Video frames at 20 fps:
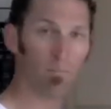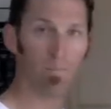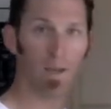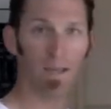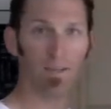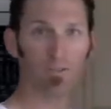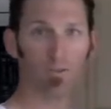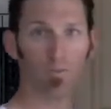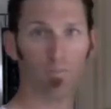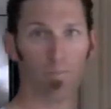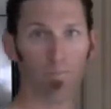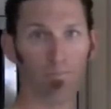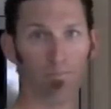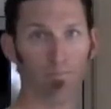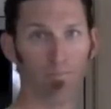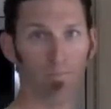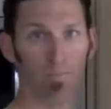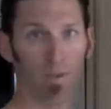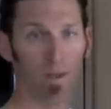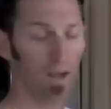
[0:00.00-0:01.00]
basil
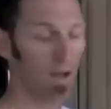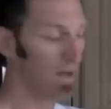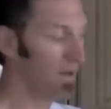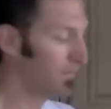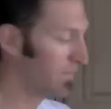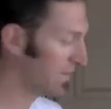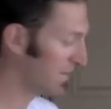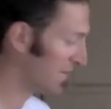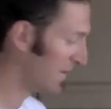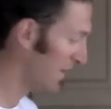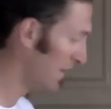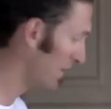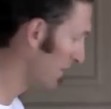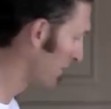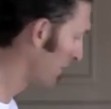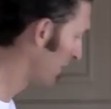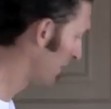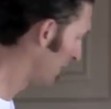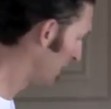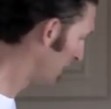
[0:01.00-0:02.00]
hummus
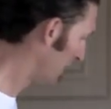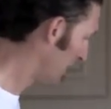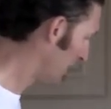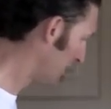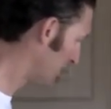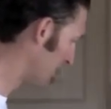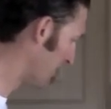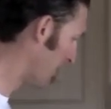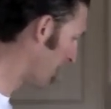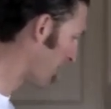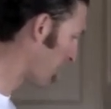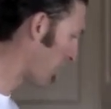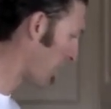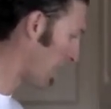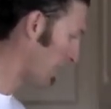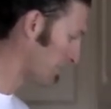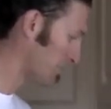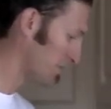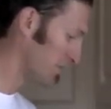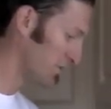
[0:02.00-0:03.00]
here. Some other
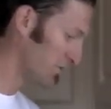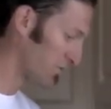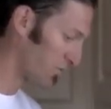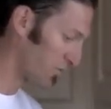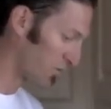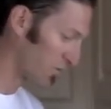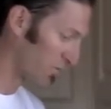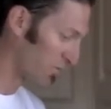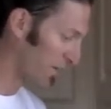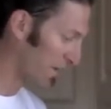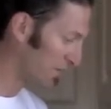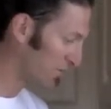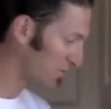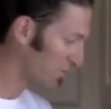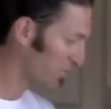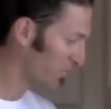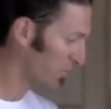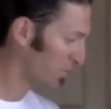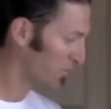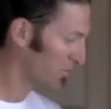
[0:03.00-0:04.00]
options for
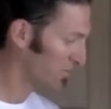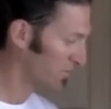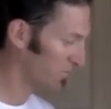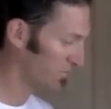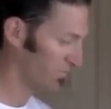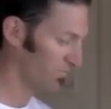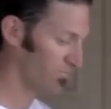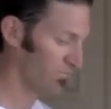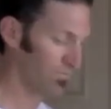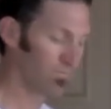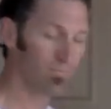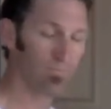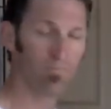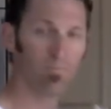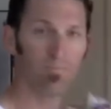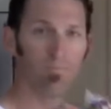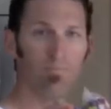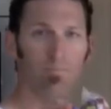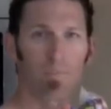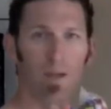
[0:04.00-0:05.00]
vegetables
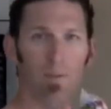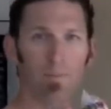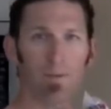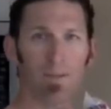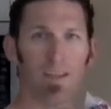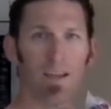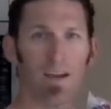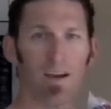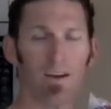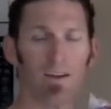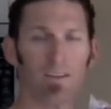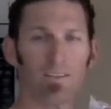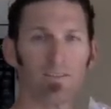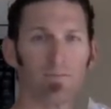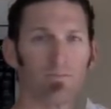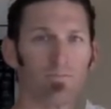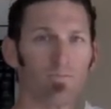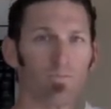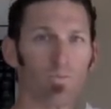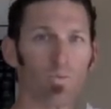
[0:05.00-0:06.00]
baby
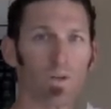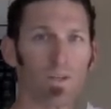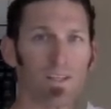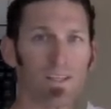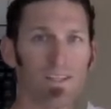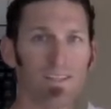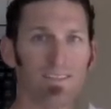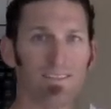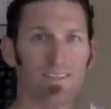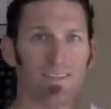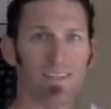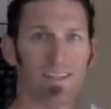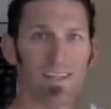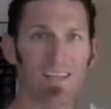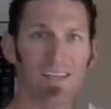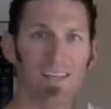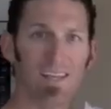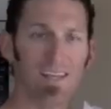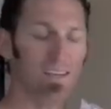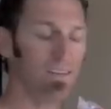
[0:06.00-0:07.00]
carrots, really easy to
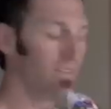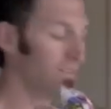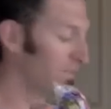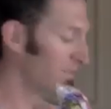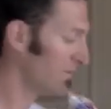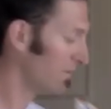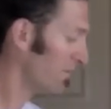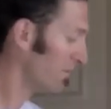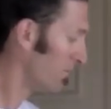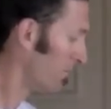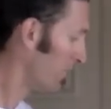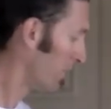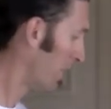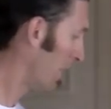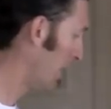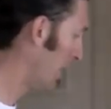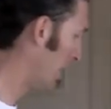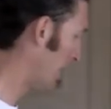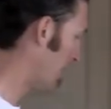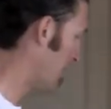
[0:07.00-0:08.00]
eat.
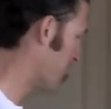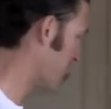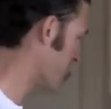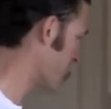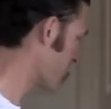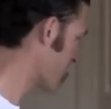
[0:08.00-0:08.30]
Um,